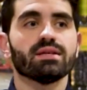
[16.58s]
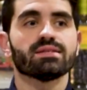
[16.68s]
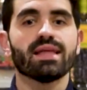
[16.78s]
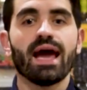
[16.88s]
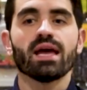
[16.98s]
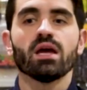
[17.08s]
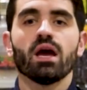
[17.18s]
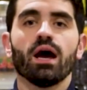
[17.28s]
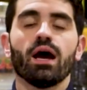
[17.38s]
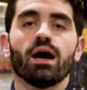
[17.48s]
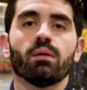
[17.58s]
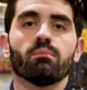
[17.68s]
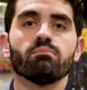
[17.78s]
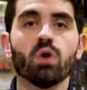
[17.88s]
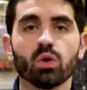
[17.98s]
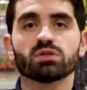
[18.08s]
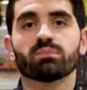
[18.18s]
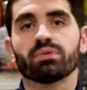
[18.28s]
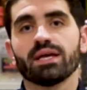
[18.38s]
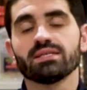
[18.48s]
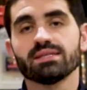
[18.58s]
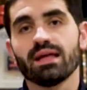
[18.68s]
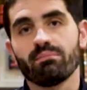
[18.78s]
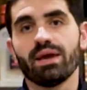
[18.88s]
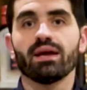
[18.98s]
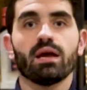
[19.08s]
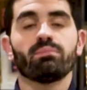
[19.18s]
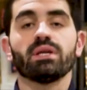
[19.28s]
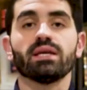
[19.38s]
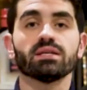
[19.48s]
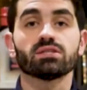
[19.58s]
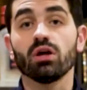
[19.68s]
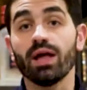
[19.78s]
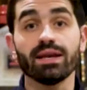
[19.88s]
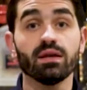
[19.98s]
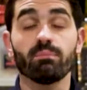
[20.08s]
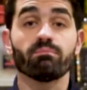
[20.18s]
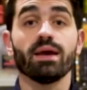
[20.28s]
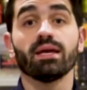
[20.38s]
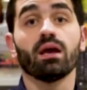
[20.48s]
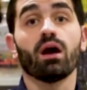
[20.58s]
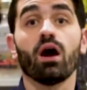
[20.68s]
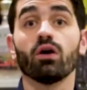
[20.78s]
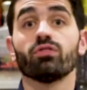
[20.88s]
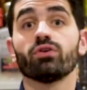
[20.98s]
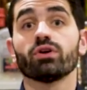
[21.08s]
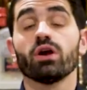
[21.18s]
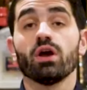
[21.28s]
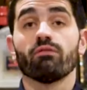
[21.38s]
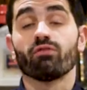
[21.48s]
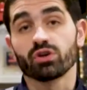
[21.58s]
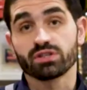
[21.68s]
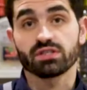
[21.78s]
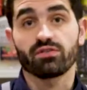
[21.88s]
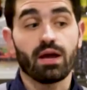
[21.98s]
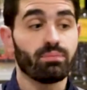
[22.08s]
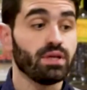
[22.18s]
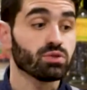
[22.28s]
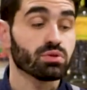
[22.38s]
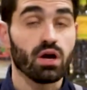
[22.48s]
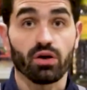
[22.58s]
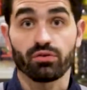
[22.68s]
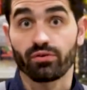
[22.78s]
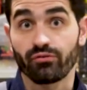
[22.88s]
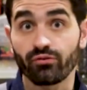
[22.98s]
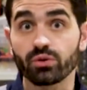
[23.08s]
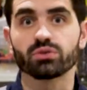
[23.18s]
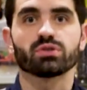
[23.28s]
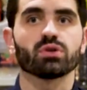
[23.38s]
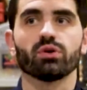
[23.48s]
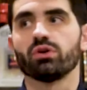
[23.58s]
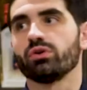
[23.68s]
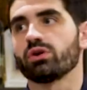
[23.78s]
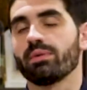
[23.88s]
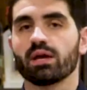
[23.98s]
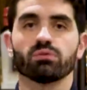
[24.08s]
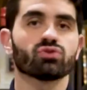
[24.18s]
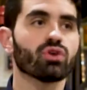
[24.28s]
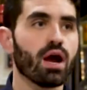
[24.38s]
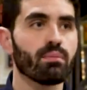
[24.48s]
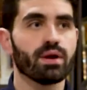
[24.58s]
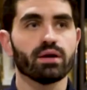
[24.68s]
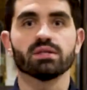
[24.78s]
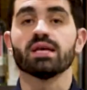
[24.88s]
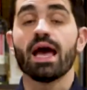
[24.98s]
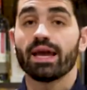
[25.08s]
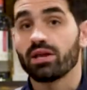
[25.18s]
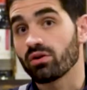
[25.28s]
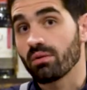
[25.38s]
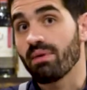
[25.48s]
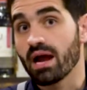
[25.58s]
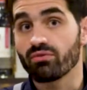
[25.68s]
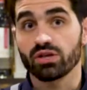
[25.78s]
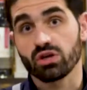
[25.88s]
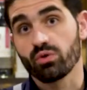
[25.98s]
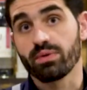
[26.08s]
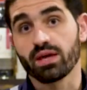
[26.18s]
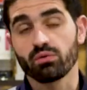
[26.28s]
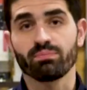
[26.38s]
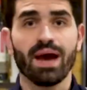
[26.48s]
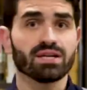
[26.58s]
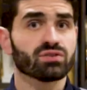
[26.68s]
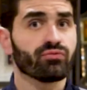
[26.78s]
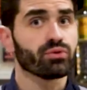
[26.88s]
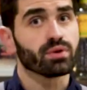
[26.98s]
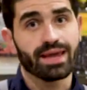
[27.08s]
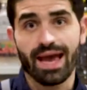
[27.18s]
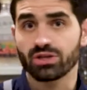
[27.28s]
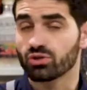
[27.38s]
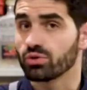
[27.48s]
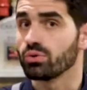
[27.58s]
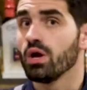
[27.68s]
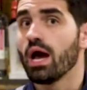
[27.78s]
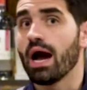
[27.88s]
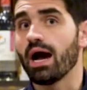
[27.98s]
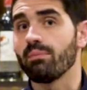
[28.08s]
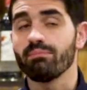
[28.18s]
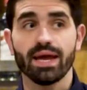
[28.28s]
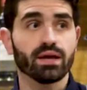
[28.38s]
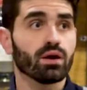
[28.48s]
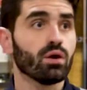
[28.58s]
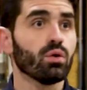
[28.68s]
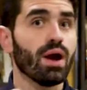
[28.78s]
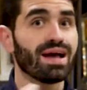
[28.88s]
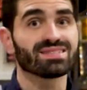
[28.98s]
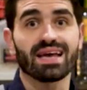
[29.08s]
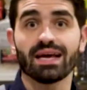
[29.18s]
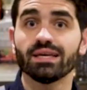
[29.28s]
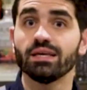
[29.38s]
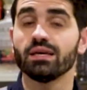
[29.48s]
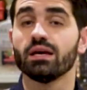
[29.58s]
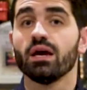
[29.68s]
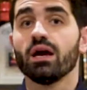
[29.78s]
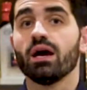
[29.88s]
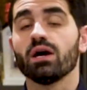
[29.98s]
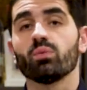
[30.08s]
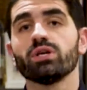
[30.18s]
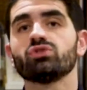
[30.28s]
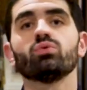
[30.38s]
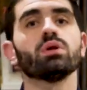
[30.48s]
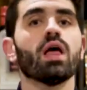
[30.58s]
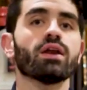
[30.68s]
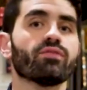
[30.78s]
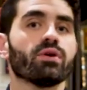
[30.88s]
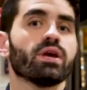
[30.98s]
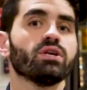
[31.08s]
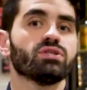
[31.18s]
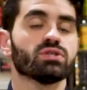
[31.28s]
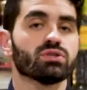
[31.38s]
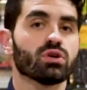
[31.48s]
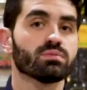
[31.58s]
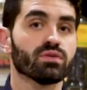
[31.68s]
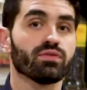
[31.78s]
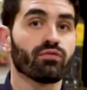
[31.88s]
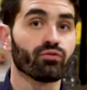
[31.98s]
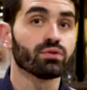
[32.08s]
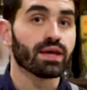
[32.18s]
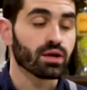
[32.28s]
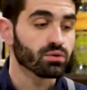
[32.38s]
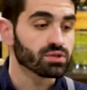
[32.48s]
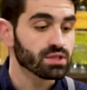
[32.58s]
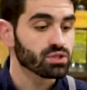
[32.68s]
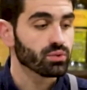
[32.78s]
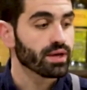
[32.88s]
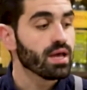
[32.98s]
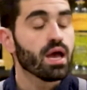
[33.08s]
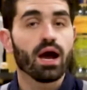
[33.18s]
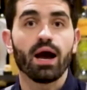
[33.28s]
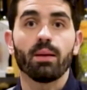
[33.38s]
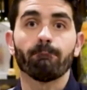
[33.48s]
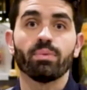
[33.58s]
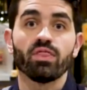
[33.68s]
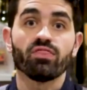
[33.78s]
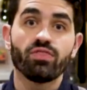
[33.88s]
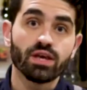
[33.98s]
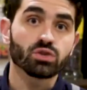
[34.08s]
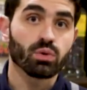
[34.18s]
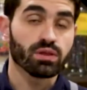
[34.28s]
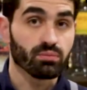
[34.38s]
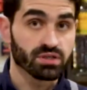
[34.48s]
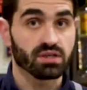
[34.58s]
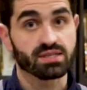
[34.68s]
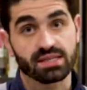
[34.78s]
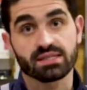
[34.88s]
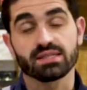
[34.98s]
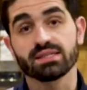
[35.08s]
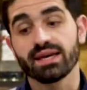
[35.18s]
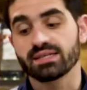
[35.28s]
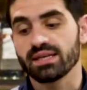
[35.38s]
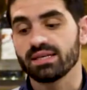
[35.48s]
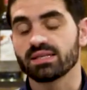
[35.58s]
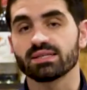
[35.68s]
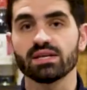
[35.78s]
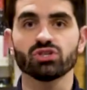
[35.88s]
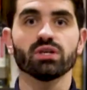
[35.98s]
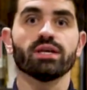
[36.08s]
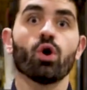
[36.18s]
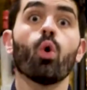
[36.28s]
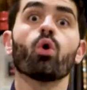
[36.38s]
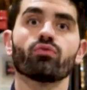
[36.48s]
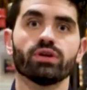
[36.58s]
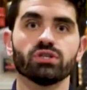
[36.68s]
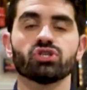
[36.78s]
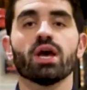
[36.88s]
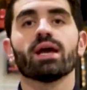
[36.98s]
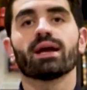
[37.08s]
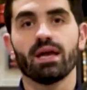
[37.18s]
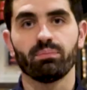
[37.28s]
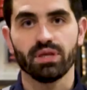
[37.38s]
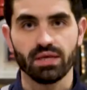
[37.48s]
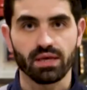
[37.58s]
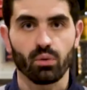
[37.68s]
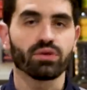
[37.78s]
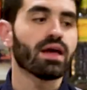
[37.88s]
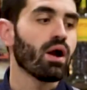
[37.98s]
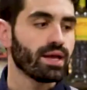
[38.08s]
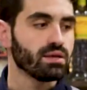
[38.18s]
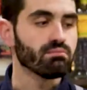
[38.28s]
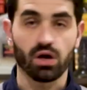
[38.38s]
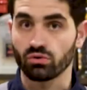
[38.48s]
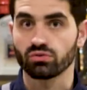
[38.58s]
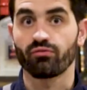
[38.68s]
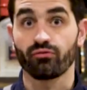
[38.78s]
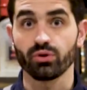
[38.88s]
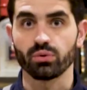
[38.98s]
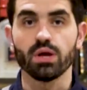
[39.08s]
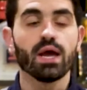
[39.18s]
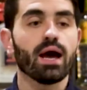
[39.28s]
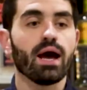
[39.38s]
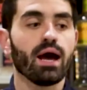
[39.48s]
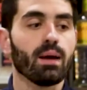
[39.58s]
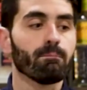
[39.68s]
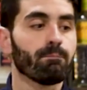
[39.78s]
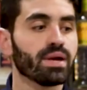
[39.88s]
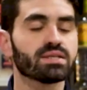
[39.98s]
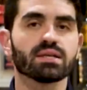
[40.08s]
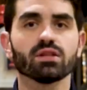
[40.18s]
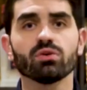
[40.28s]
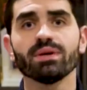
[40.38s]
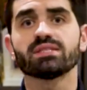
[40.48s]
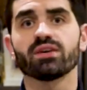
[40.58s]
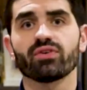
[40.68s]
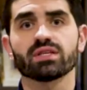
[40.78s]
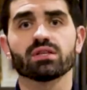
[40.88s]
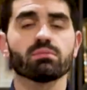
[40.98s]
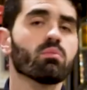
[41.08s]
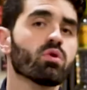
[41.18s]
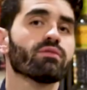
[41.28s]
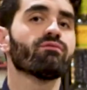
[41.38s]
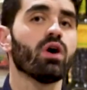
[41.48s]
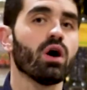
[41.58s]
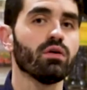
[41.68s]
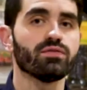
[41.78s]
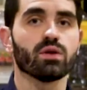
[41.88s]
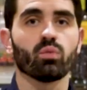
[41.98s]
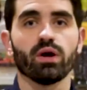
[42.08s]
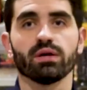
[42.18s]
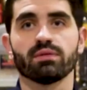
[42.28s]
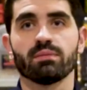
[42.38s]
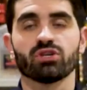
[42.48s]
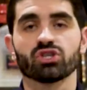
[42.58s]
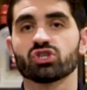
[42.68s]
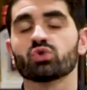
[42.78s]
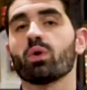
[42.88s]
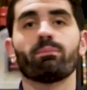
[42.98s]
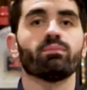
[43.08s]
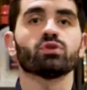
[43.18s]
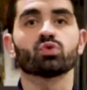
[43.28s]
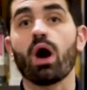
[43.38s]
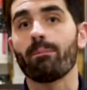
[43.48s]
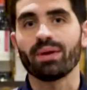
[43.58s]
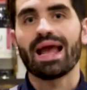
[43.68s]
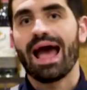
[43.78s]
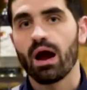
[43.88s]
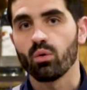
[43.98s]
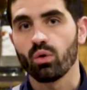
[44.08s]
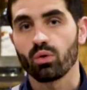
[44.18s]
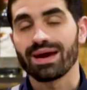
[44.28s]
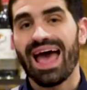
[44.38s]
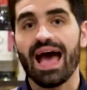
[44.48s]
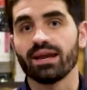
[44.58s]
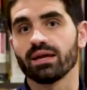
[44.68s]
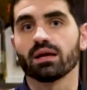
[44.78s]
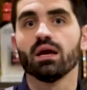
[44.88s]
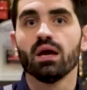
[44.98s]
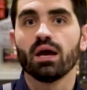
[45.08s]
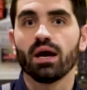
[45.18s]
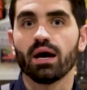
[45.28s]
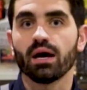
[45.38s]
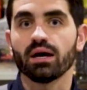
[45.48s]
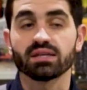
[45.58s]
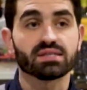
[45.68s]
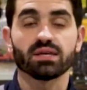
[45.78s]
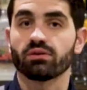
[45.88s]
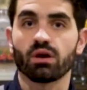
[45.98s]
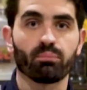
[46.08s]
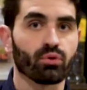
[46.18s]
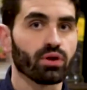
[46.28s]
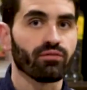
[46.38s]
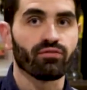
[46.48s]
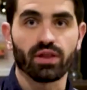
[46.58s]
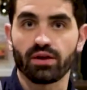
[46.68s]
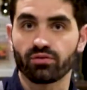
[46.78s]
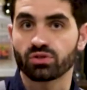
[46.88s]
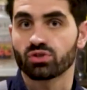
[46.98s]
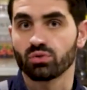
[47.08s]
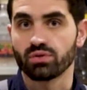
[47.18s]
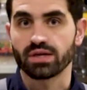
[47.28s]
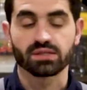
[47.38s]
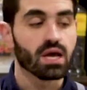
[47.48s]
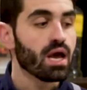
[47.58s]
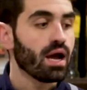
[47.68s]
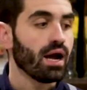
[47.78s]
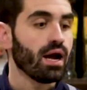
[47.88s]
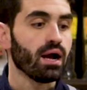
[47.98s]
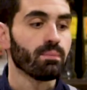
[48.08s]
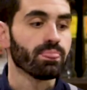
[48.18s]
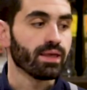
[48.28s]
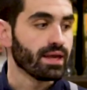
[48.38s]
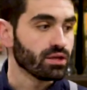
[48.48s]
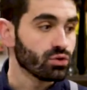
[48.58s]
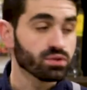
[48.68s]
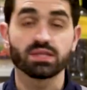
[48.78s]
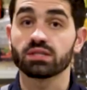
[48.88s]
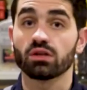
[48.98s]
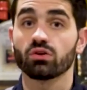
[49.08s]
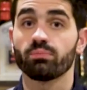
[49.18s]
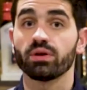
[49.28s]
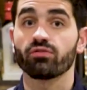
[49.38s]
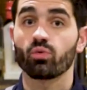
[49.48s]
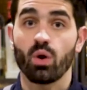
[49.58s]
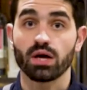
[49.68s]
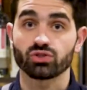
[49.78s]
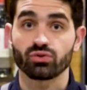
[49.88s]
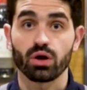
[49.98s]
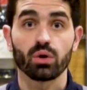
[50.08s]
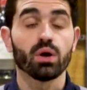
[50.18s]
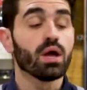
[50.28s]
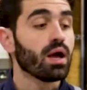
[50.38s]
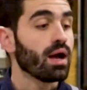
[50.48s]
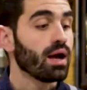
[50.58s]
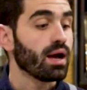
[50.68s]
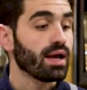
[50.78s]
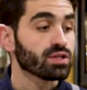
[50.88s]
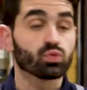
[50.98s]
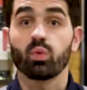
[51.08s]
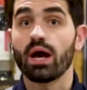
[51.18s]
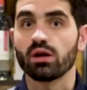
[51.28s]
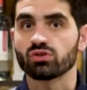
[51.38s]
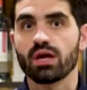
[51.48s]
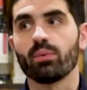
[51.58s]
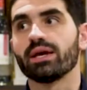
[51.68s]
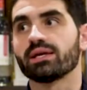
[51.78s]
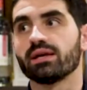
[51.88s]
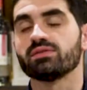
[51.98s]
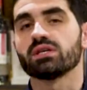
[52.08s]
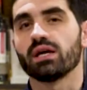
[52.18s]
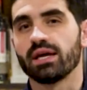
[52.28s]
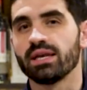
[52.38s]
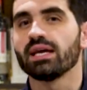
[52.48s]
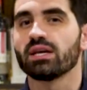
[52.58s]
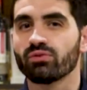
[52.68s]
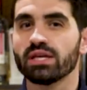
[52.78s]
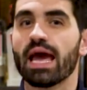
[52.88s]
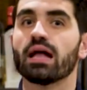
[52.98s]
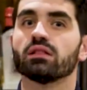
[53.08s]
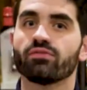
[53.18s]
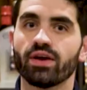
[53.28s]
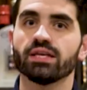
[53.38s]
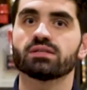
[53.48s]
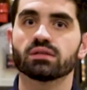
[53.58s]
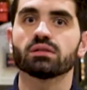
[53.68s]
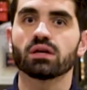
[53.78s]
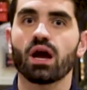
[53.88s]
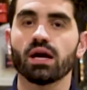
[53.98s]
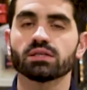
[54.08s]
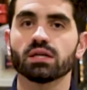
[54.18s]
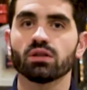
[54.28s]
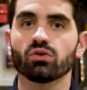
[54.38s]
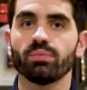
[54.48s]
is that most places that make caipirinhas, they'll end up making other versions of caipirinhas with other fruits. So, you can make it with strawberries. Here at my restaurant, we make it with passion fruit, cashew, mango, acai. We do a lot of variations in terms of the fruit that goes into it. But this one, the Brazil 66, is essentially an orange caipirinha without any muddled fruit. But it's a little bit different. It's a little bit more involved than just swapping out or adding a syrup or a flavor to this. It uses a little bit of Cointreau as well, so that way it gives it it really elevates the cocktail a little